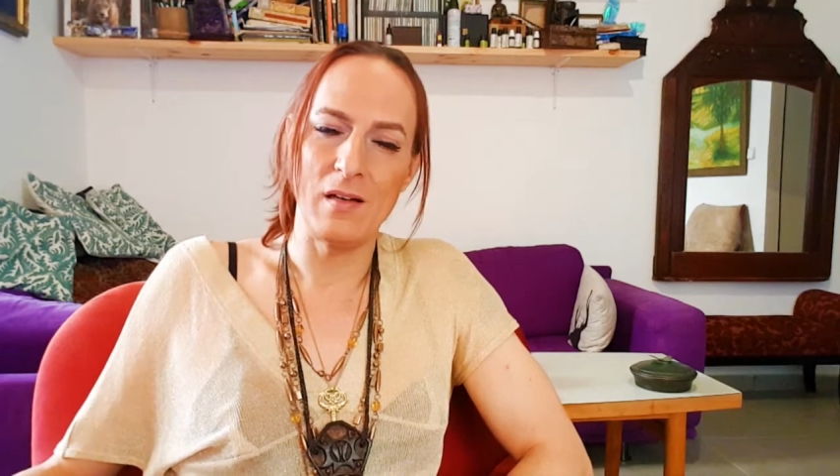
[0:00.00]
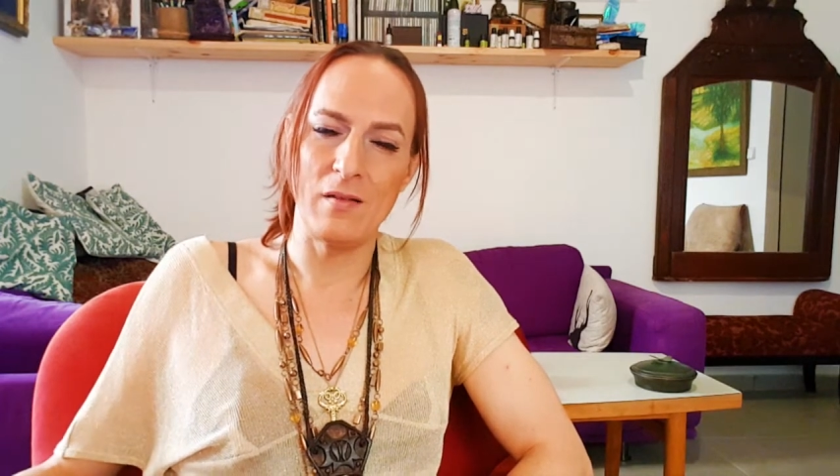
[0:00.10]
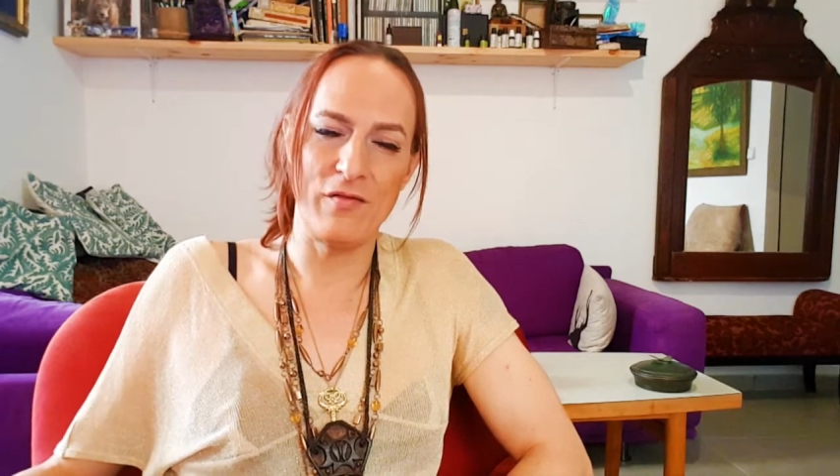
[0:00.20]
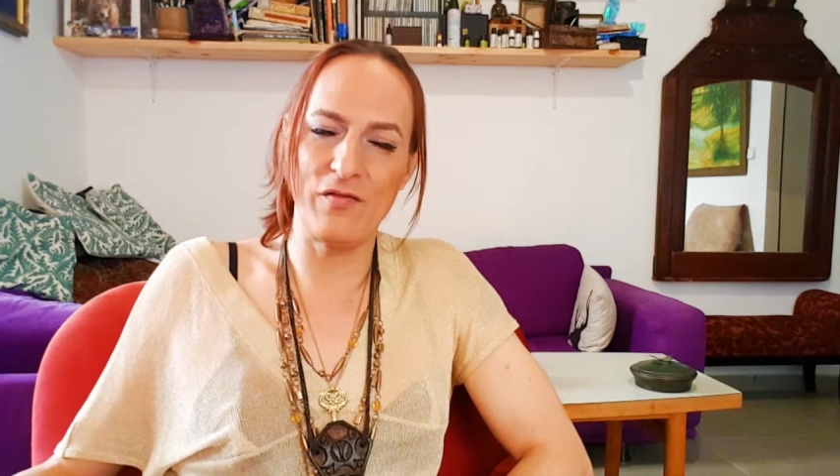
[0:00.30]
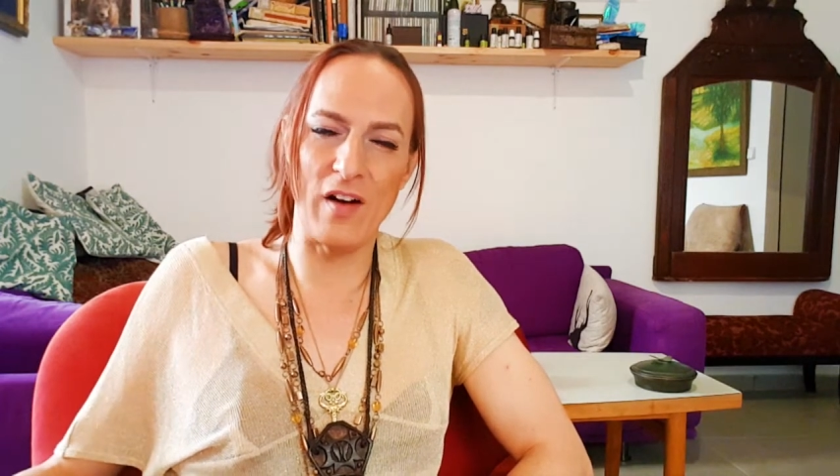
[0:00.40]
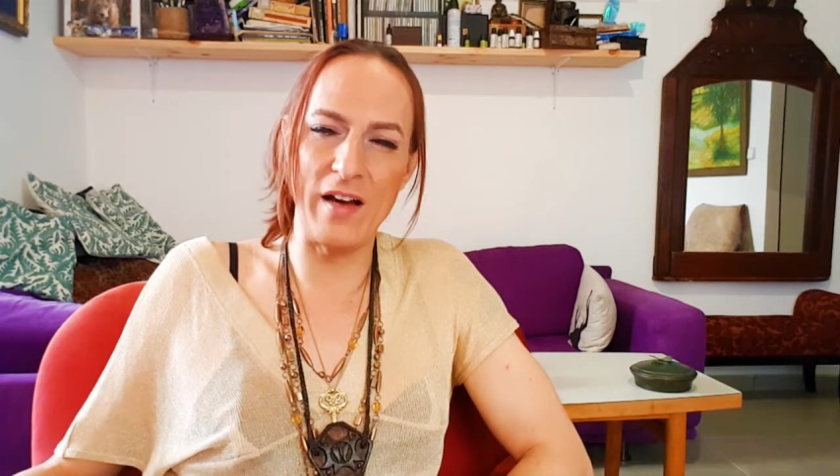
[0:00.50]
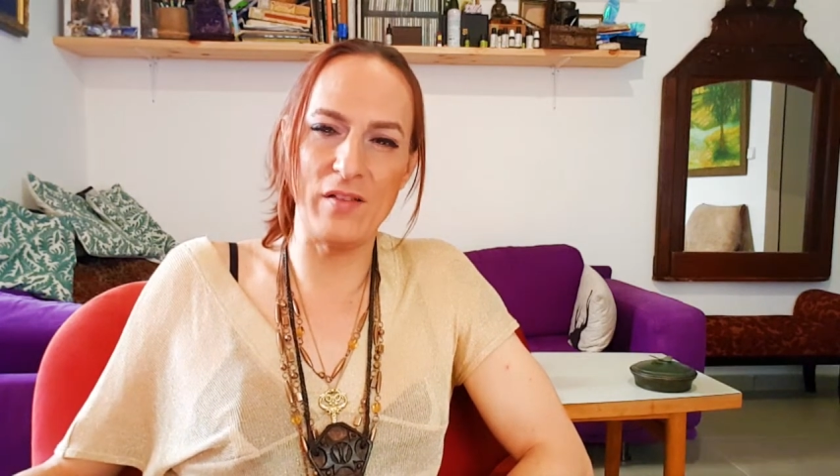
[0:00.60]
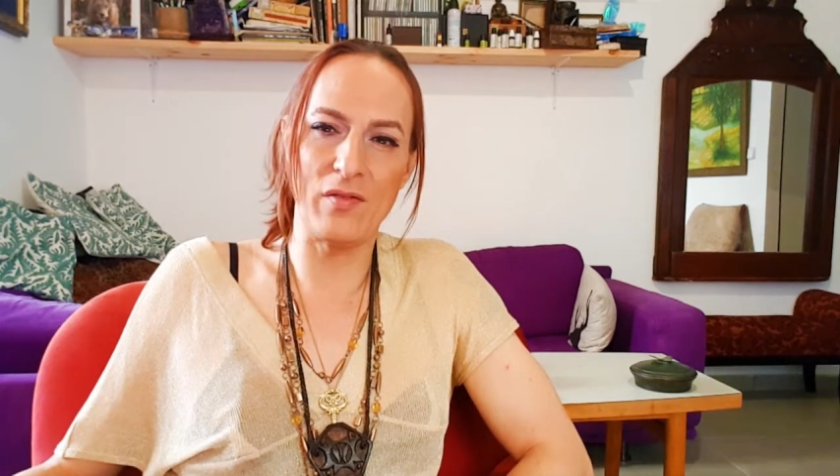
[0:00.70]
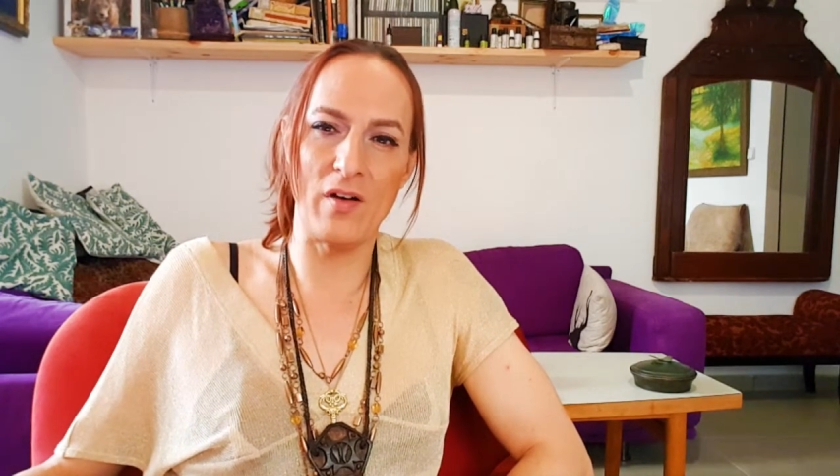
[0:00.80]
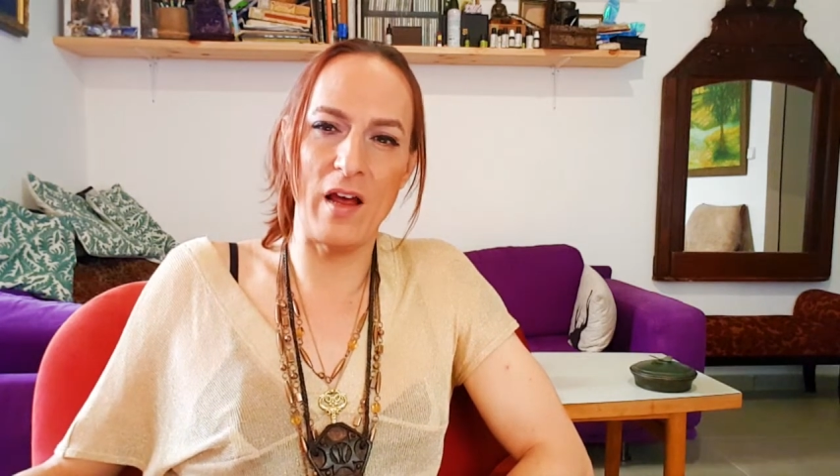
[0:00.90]
Fight
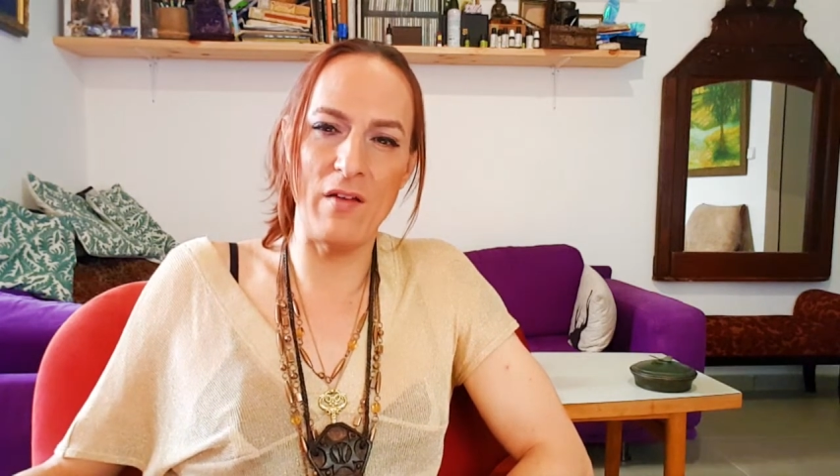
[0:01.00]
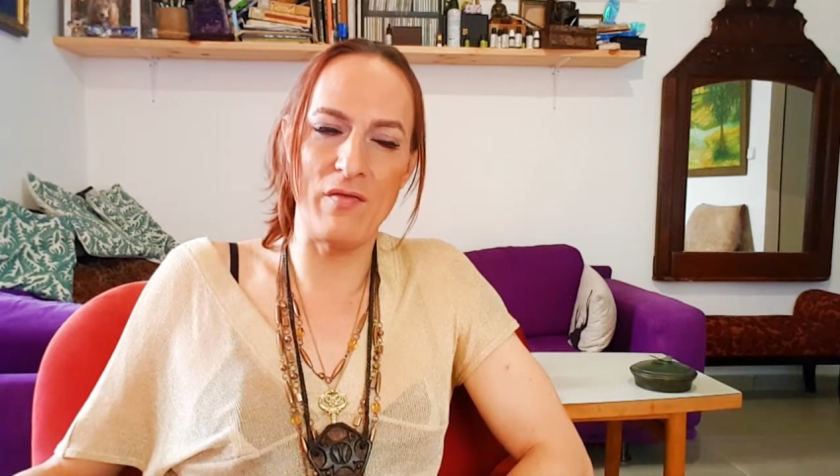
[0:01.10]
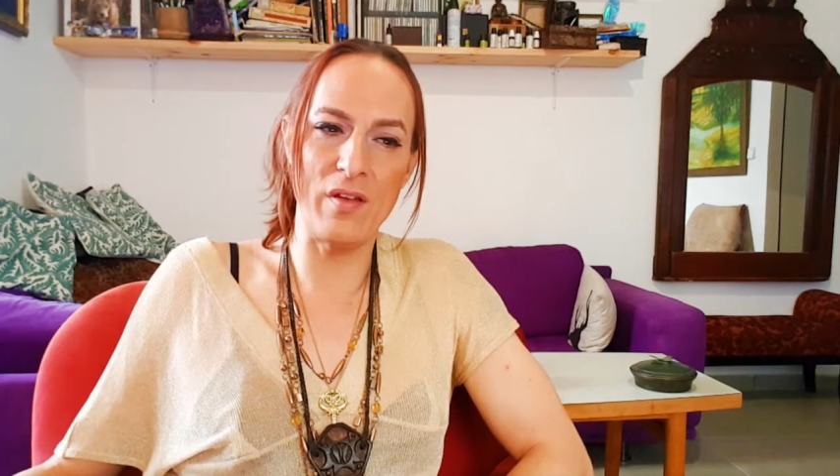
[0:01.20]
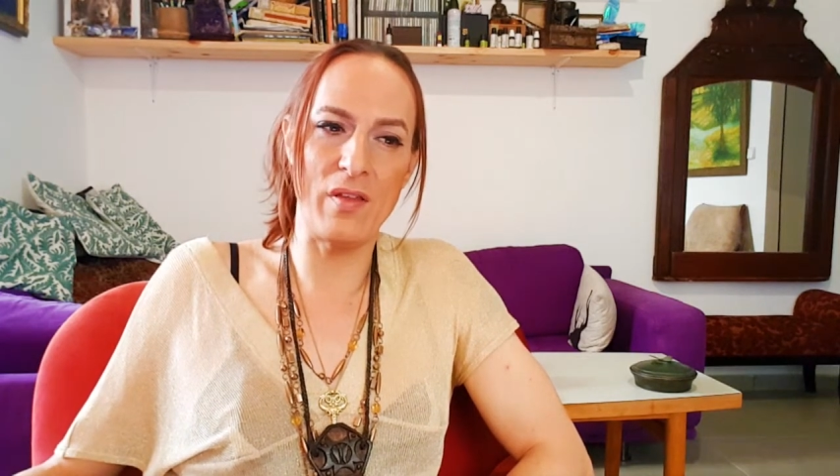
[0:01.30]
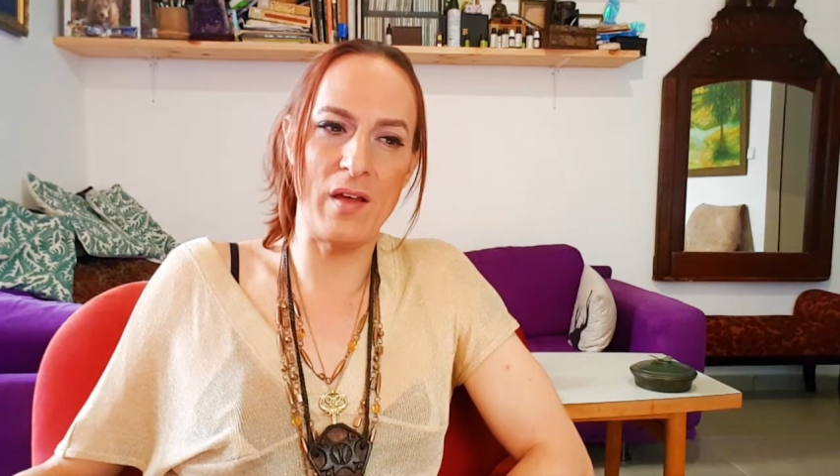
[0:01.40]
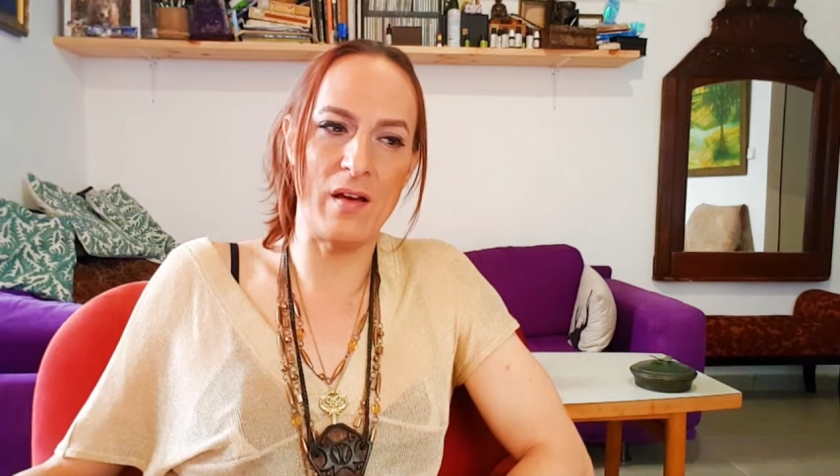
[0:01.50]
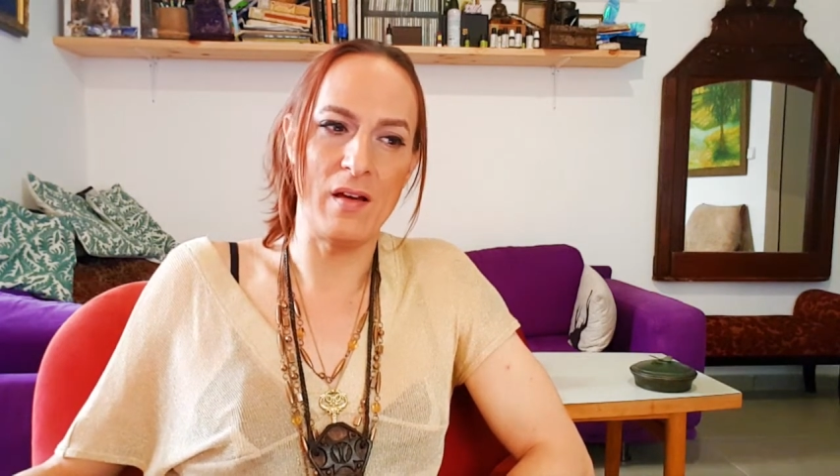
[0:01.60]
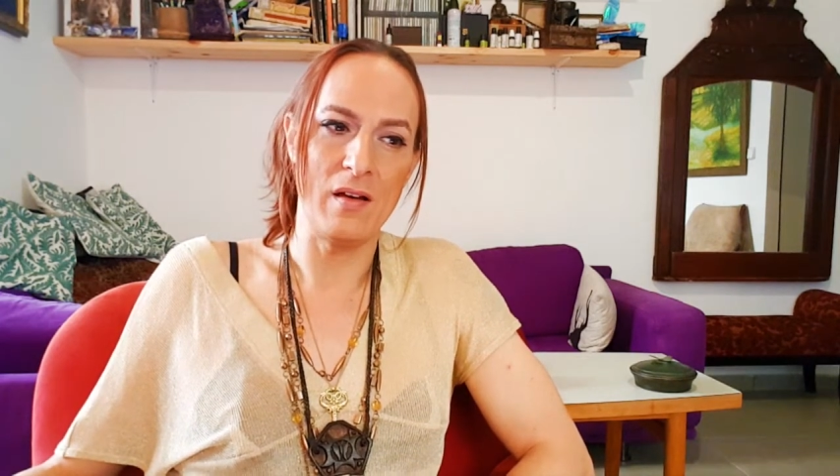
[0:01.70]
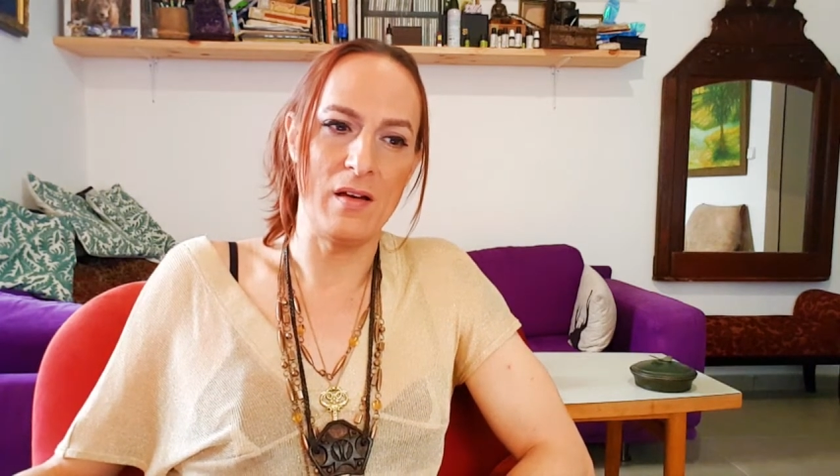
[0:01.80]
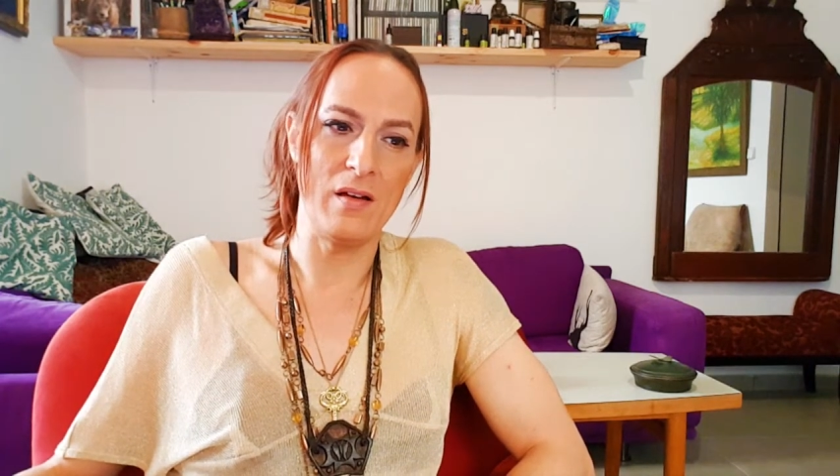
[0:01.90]
for everything
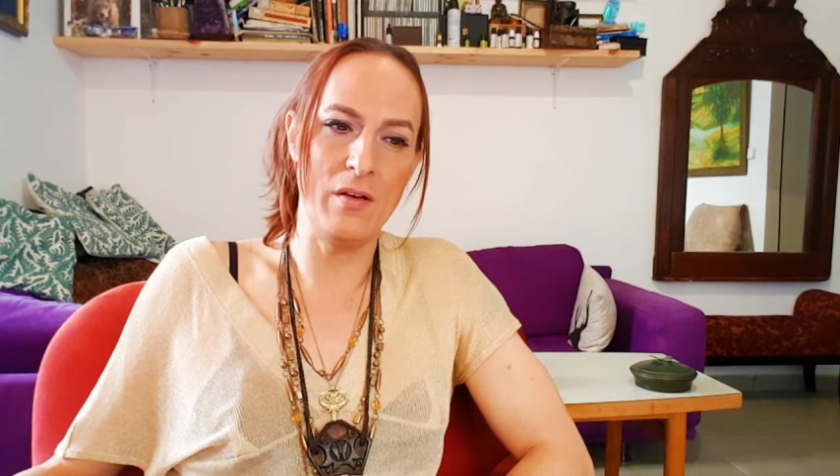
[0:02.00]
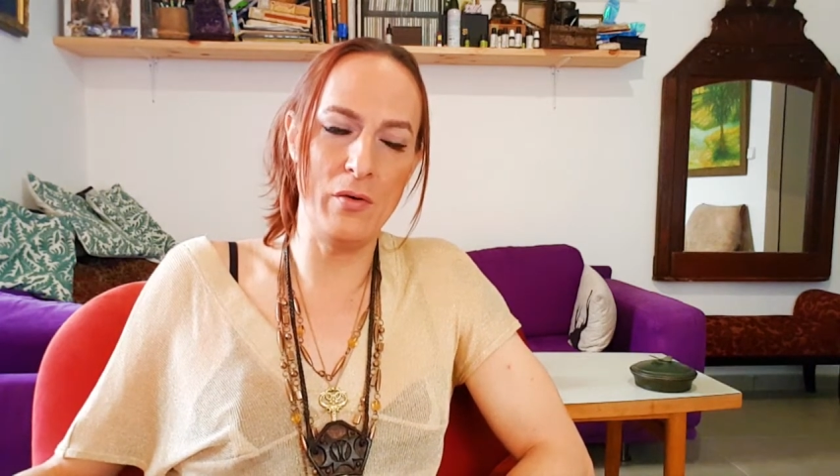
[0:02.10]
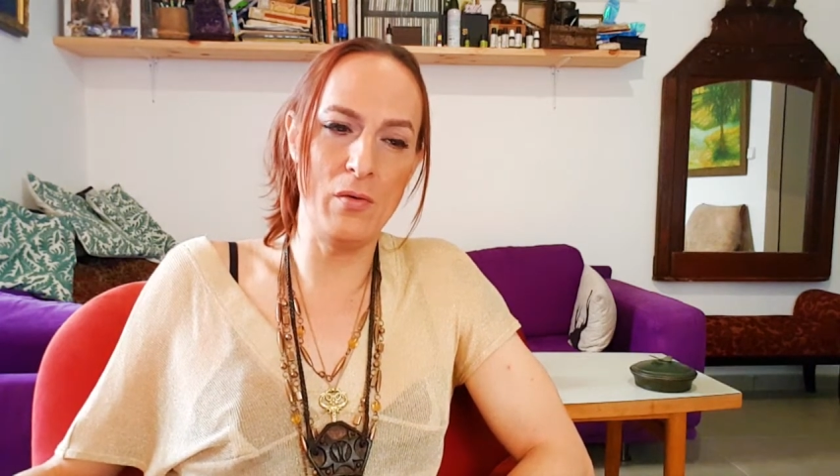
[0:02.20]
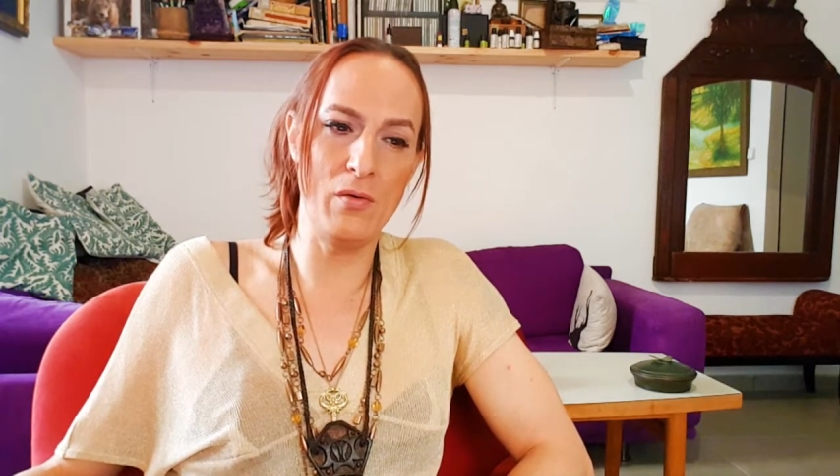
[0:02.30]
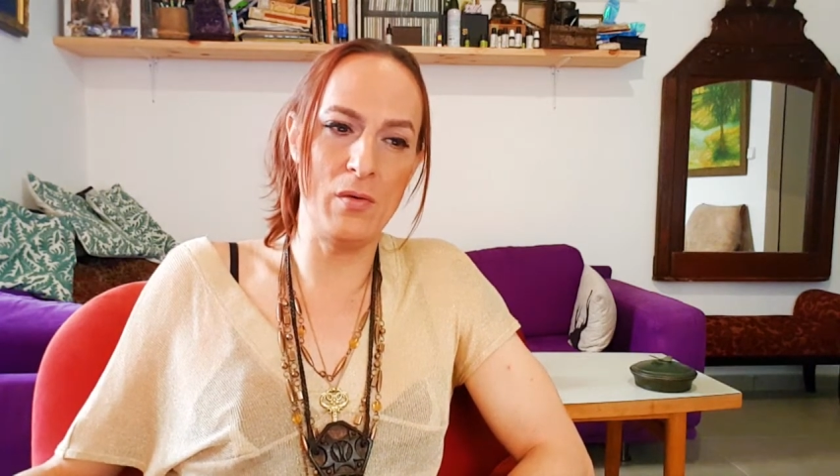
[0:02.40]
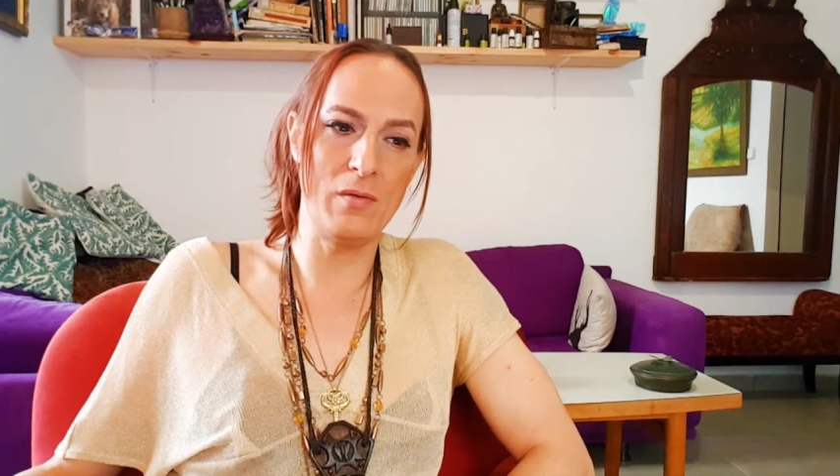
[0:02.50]
you